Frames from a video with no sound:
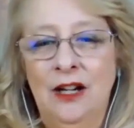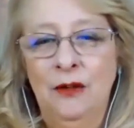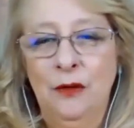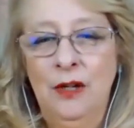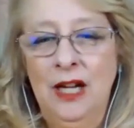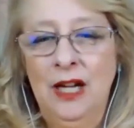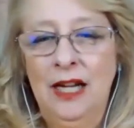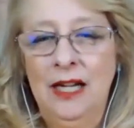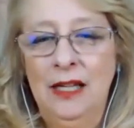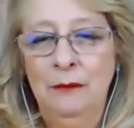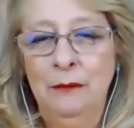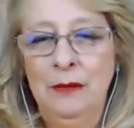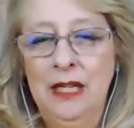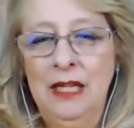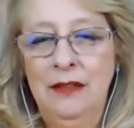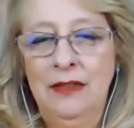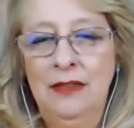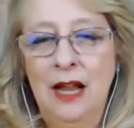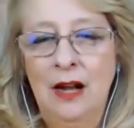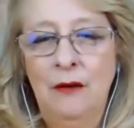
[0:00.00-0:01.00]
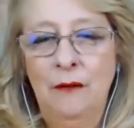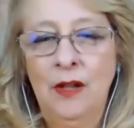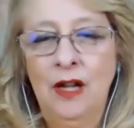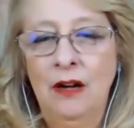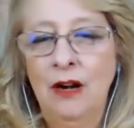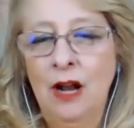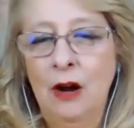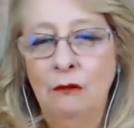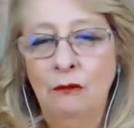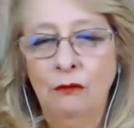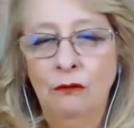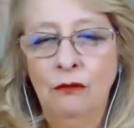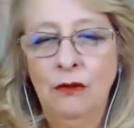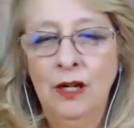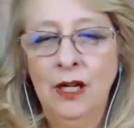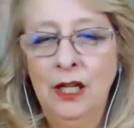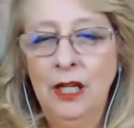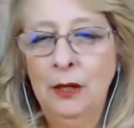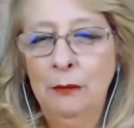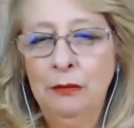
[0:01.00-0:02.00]
Okay, let me get that over there. And I
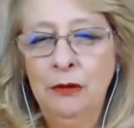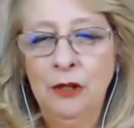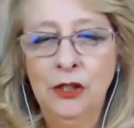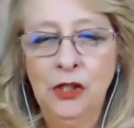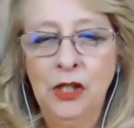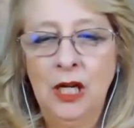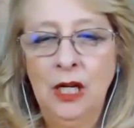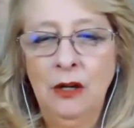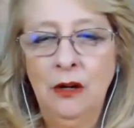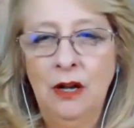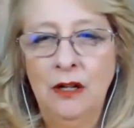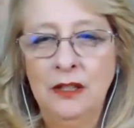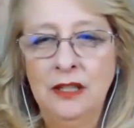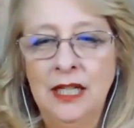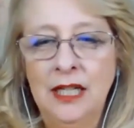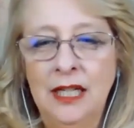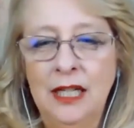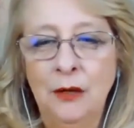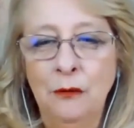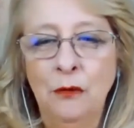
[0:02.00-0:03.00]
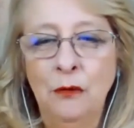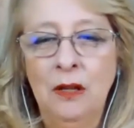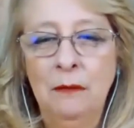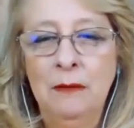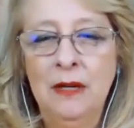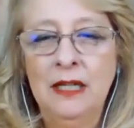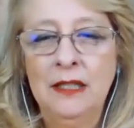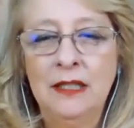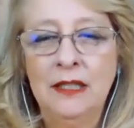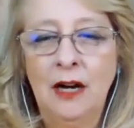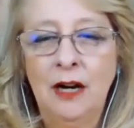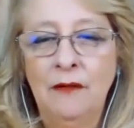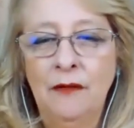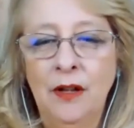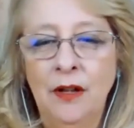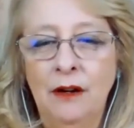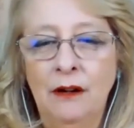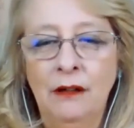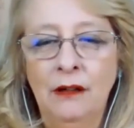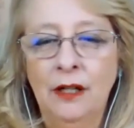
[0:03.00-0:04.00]
really appreciate y'all sticking with me. Sorry
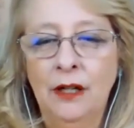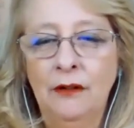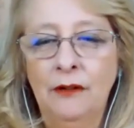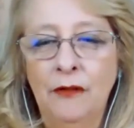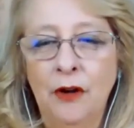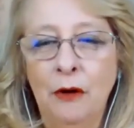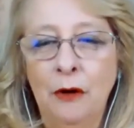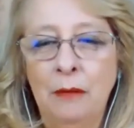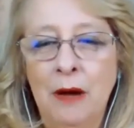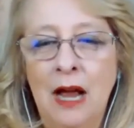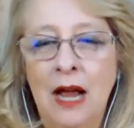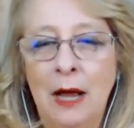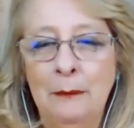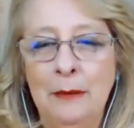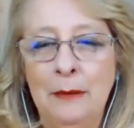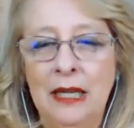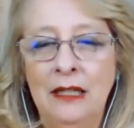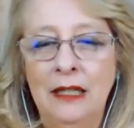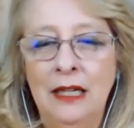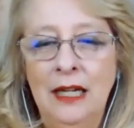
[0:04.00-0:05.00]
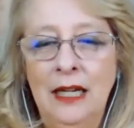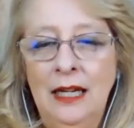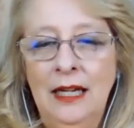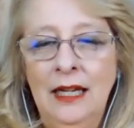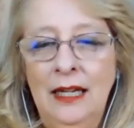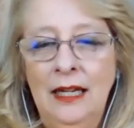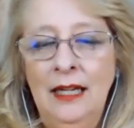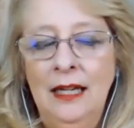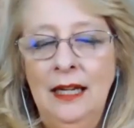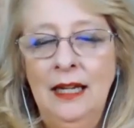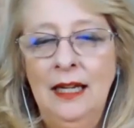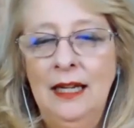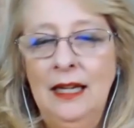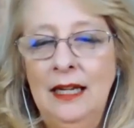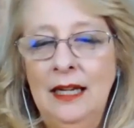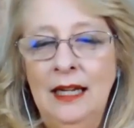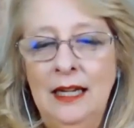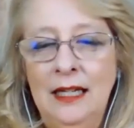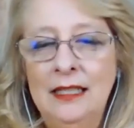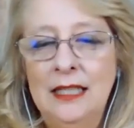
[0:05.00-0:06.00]
for the earlier faux pas, but
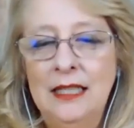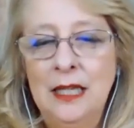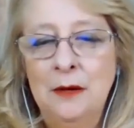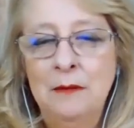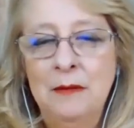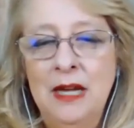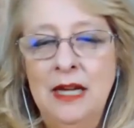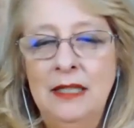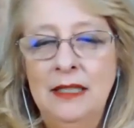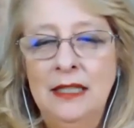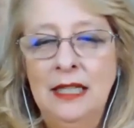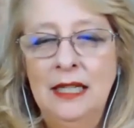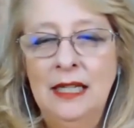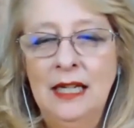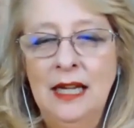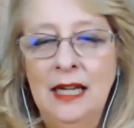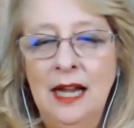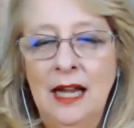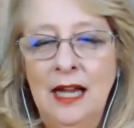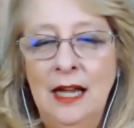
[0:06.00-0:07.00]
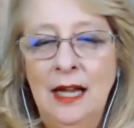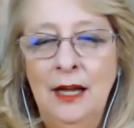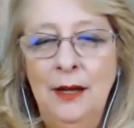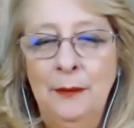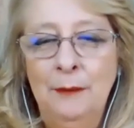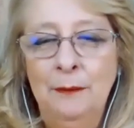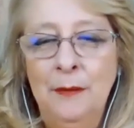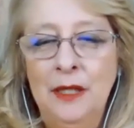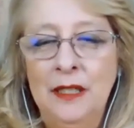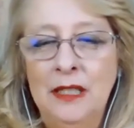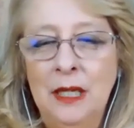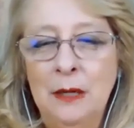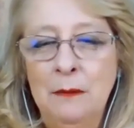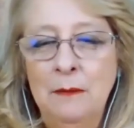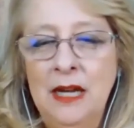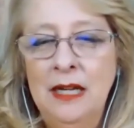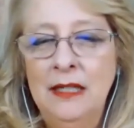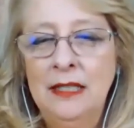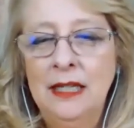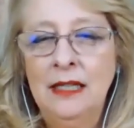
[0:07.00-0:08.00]
uh, it's an amazing, um, it's an
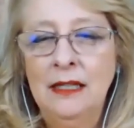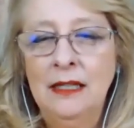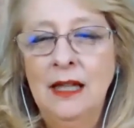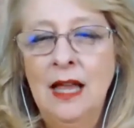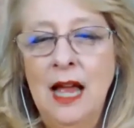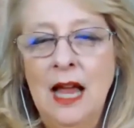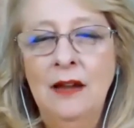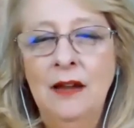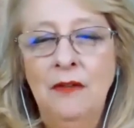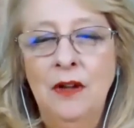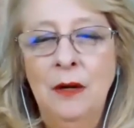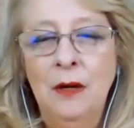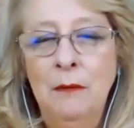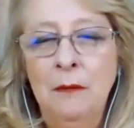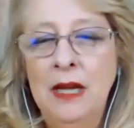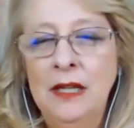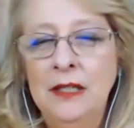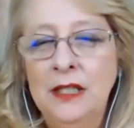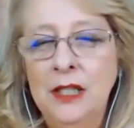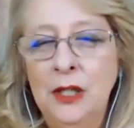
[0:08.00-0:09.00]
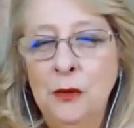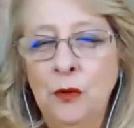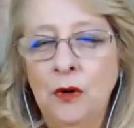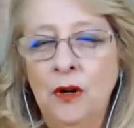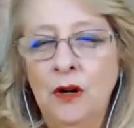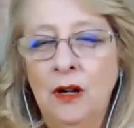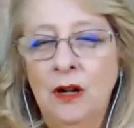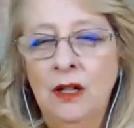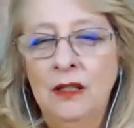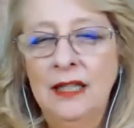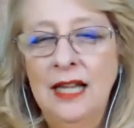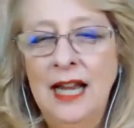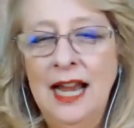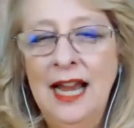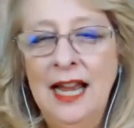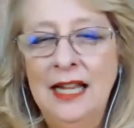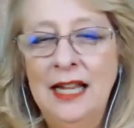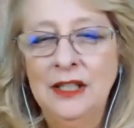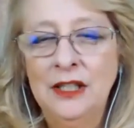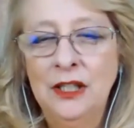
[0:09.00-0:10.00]
amazing life, an amazing world,
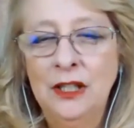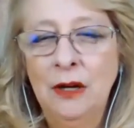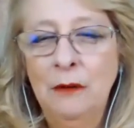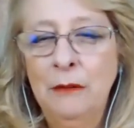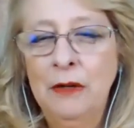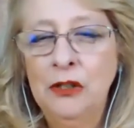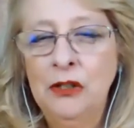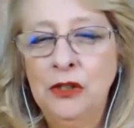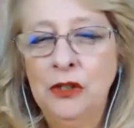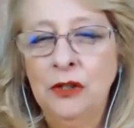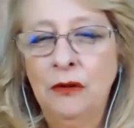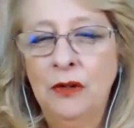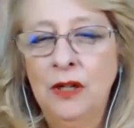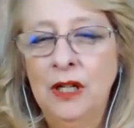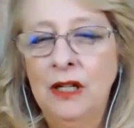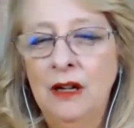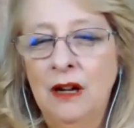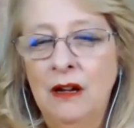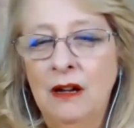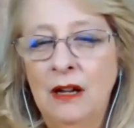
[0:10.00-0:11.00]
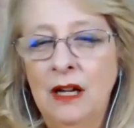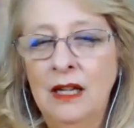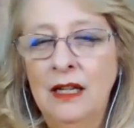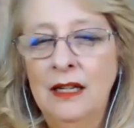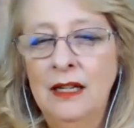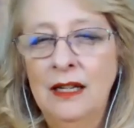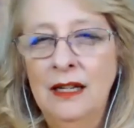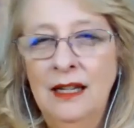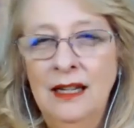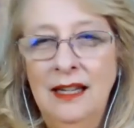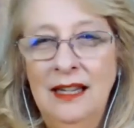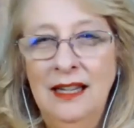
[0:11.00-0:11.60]
and so much going on.